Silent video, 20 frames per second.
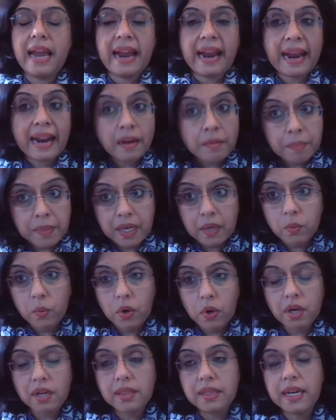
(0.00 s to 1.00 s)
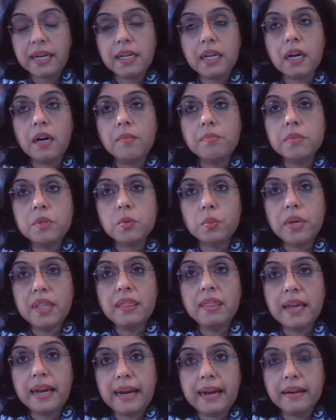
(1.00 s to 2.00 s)
admin work that comes
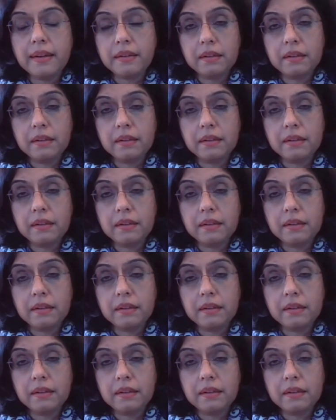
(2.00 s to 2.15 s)
with that,